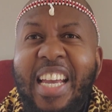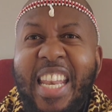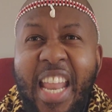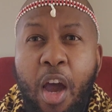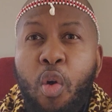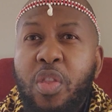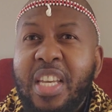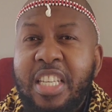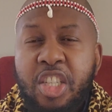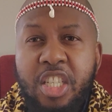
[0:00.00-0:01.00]
now
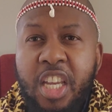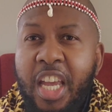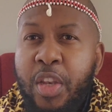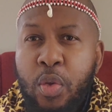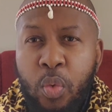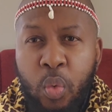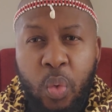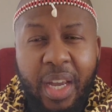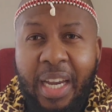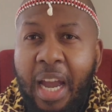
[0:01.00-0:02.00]
there's a GNU,
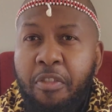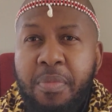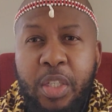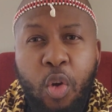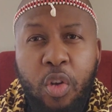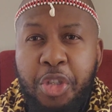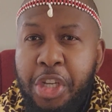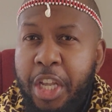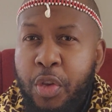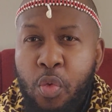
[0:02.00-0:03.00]
a government called
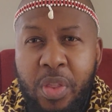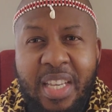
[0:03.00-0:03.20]
GNU,